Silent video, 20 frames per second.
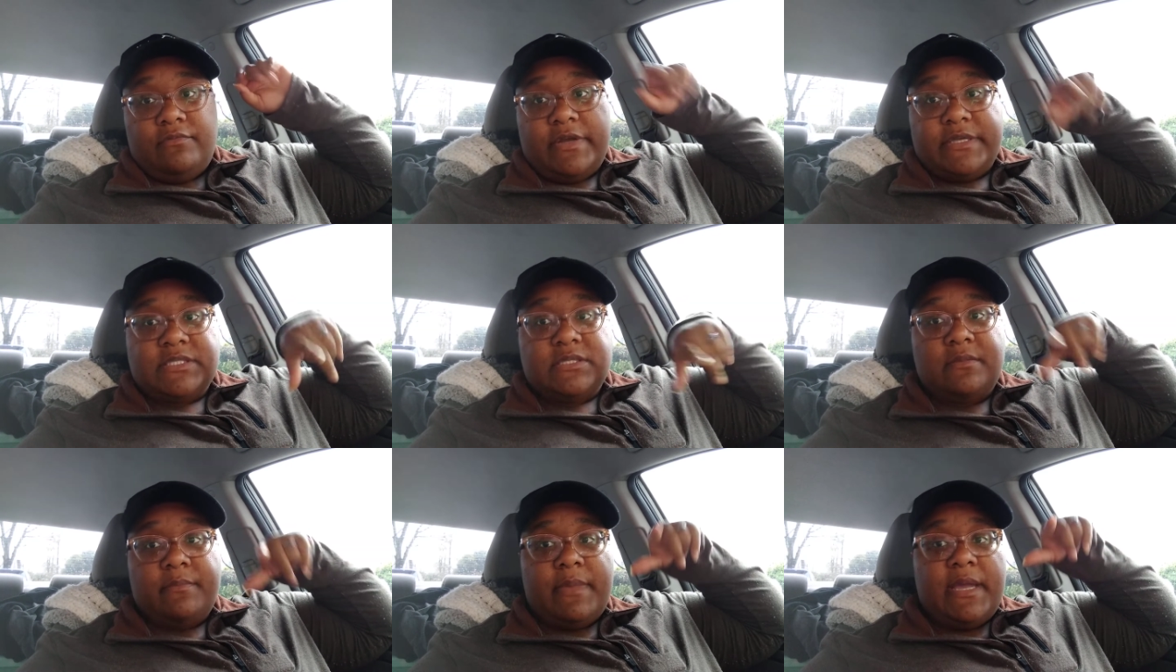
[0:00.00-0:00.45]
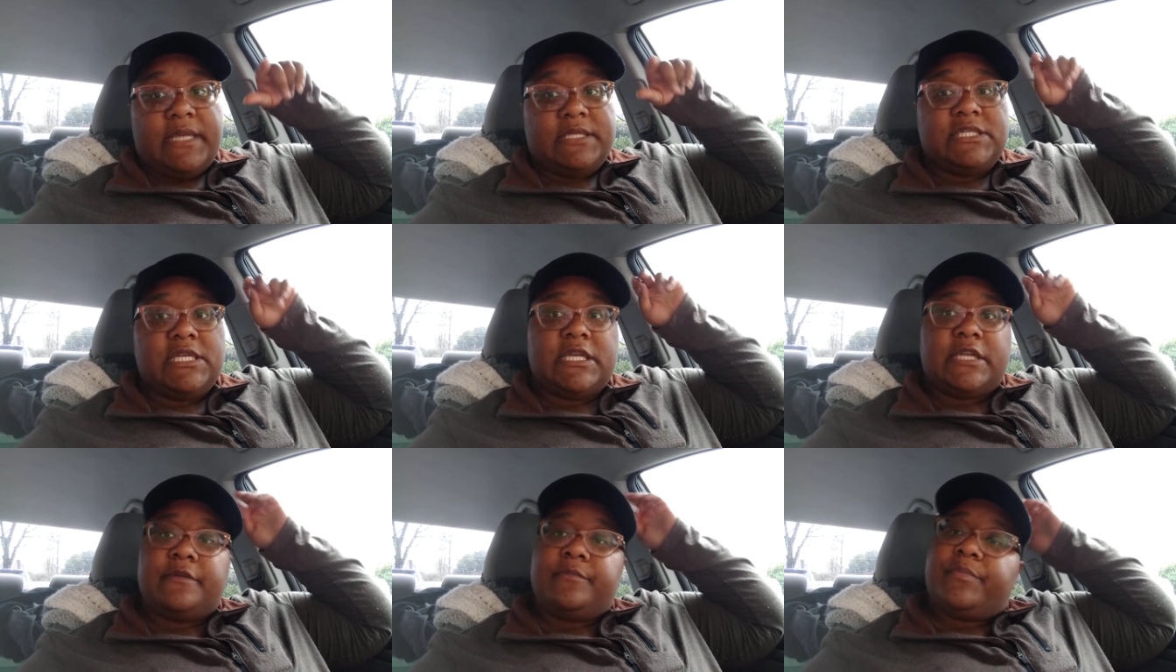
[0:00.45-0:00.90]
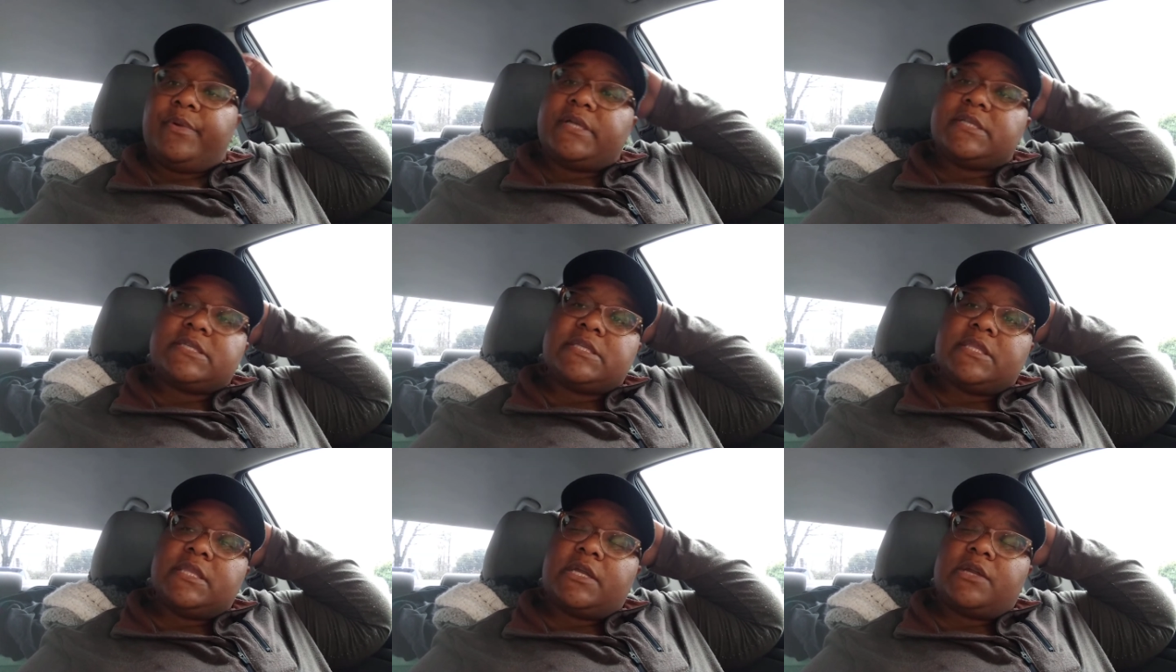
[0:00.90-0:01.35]
rest of my chicken
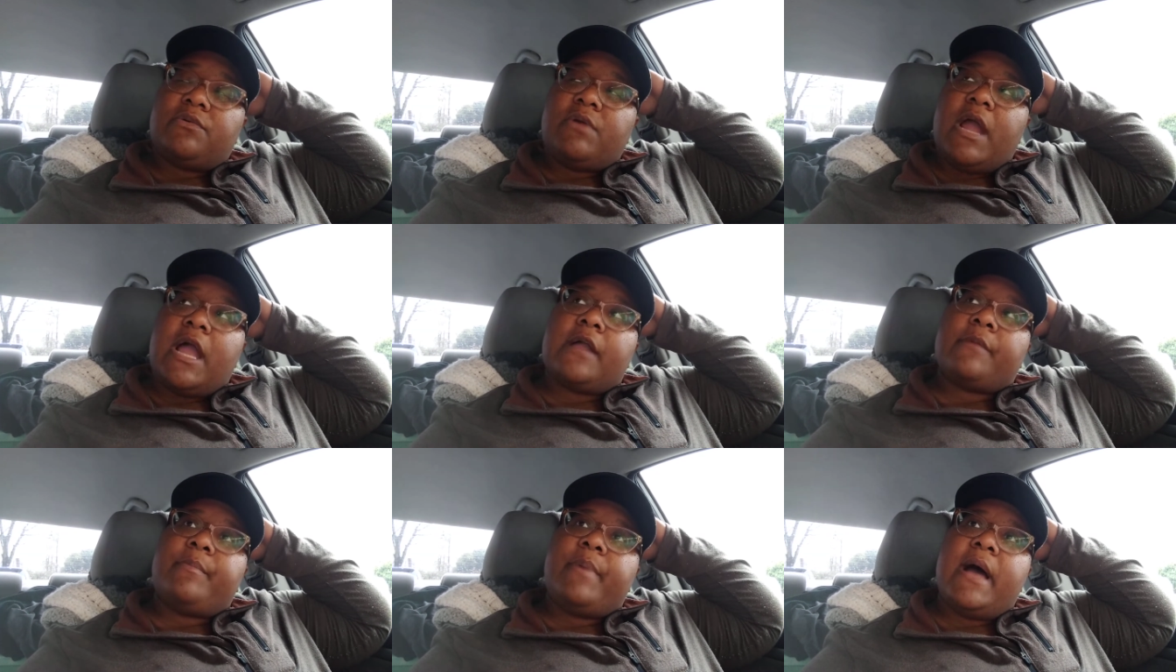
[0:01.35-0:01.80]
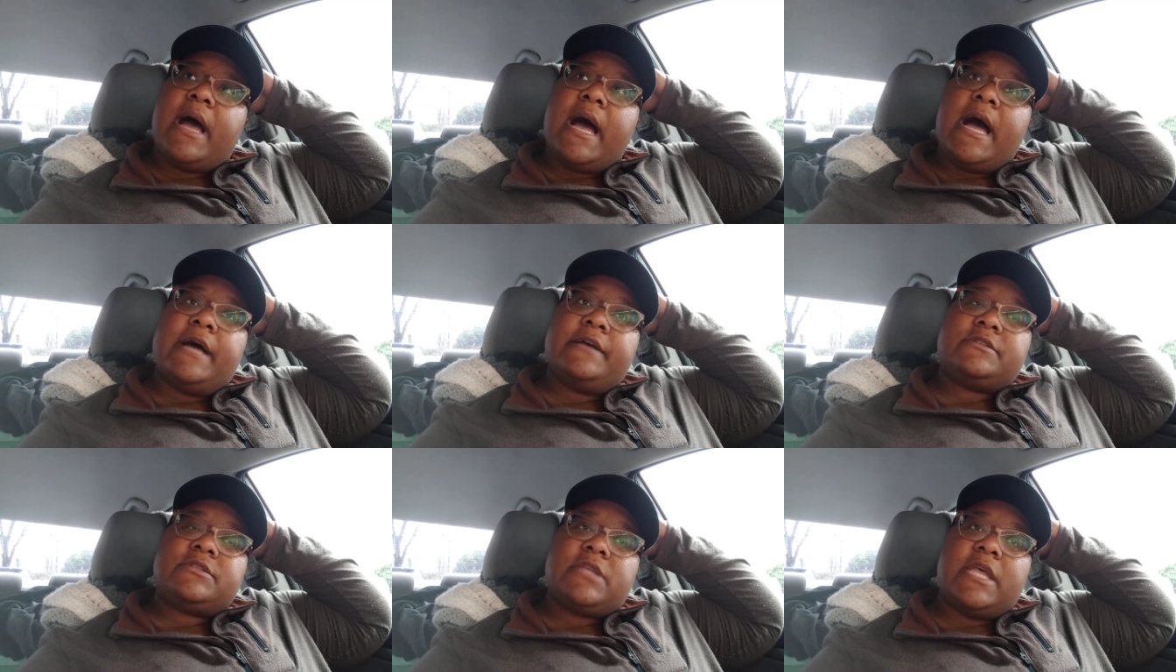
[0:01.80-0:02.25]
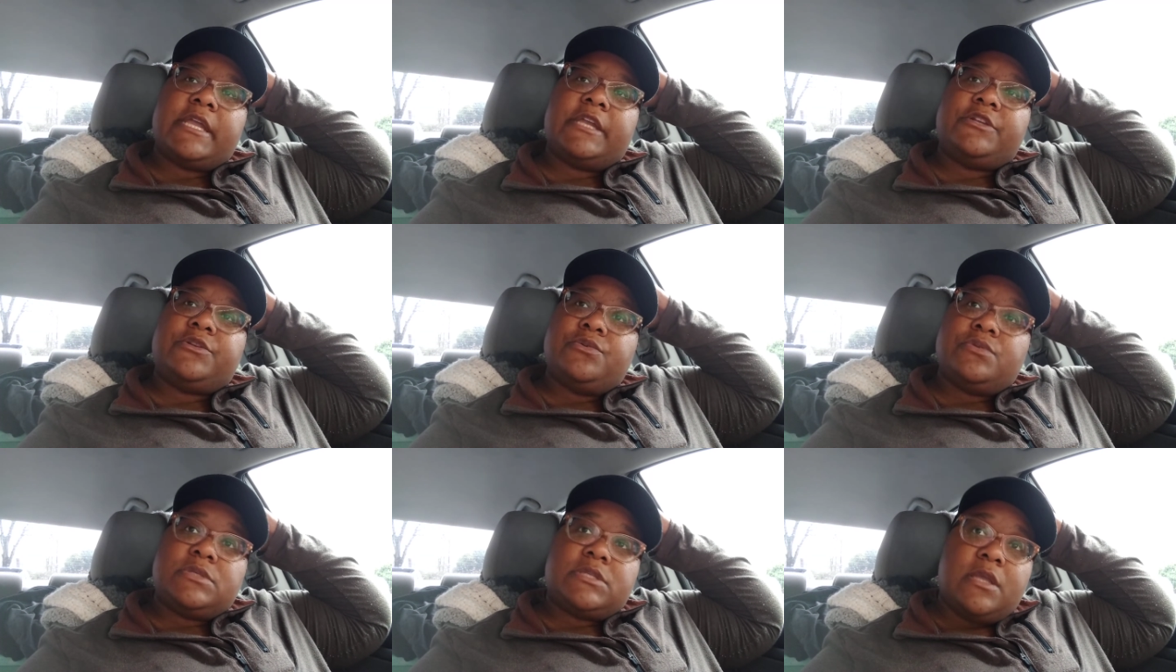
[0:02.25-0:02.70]
breast in the crock pot so I
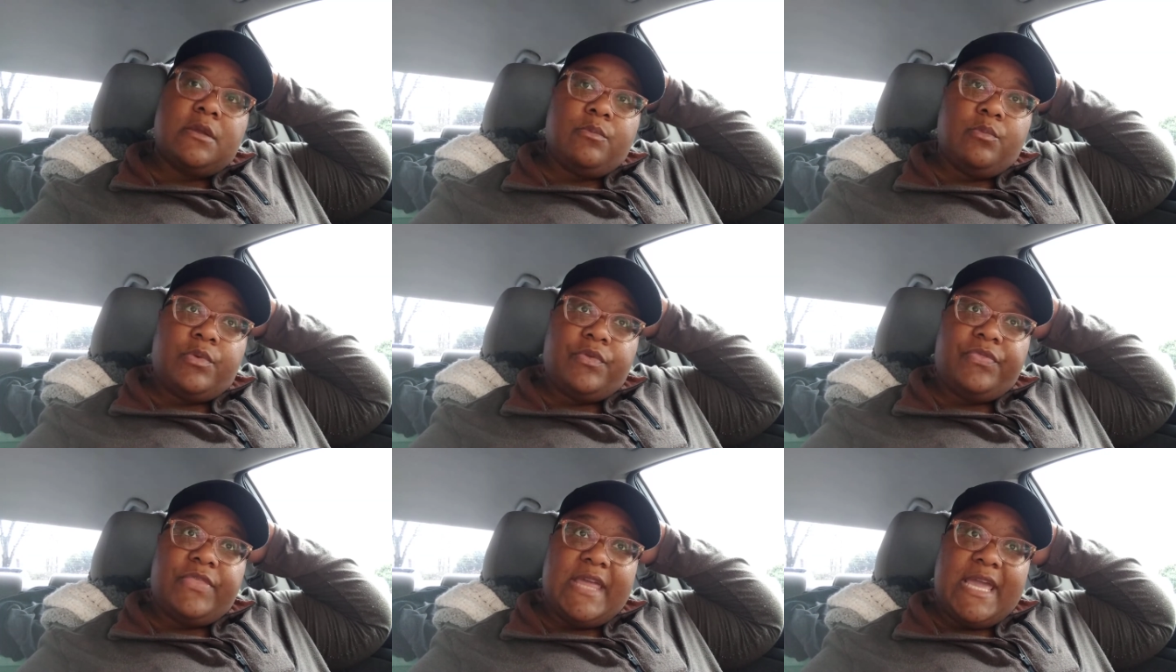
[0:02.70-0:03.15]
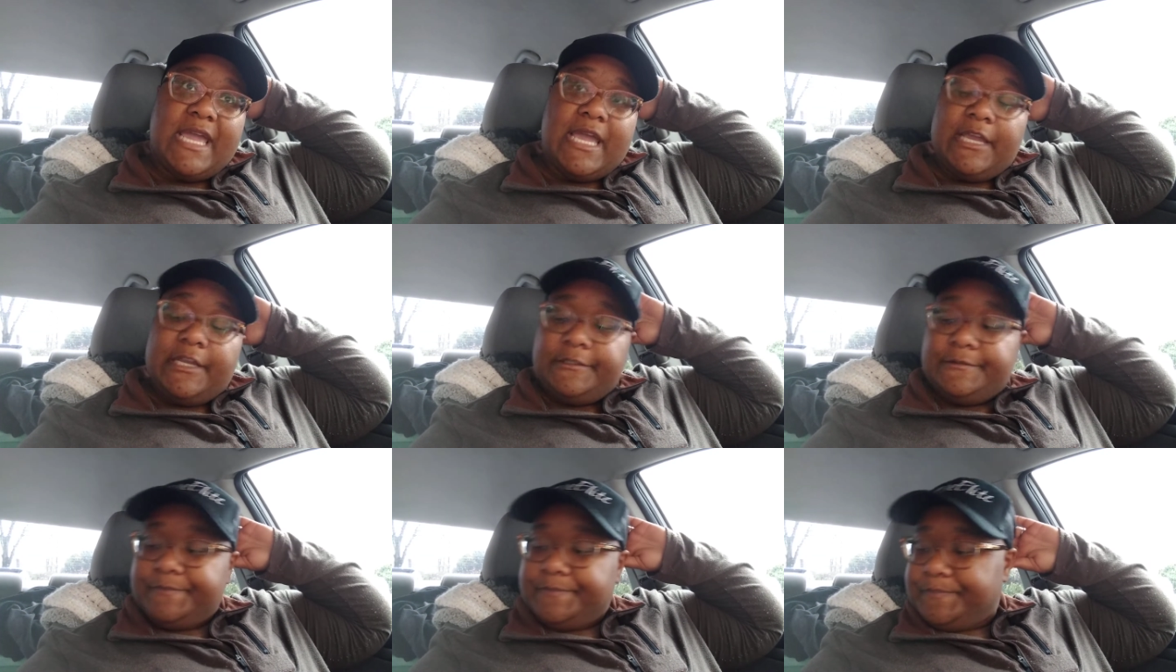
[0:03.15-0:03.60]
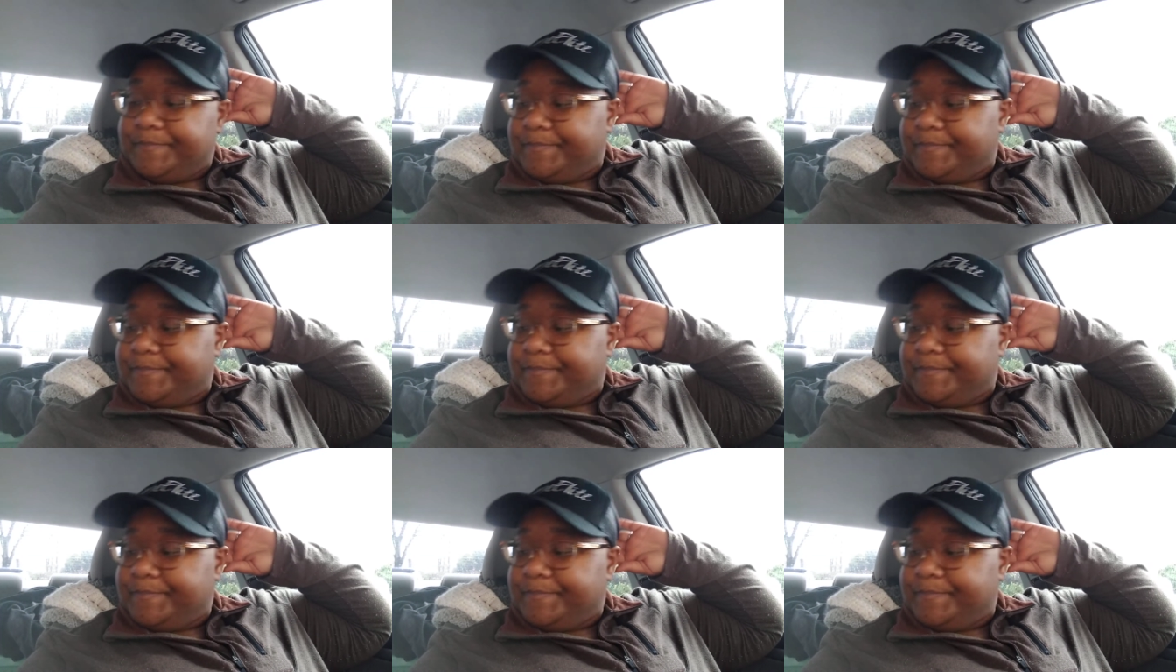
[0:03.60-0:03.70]
could do something with that.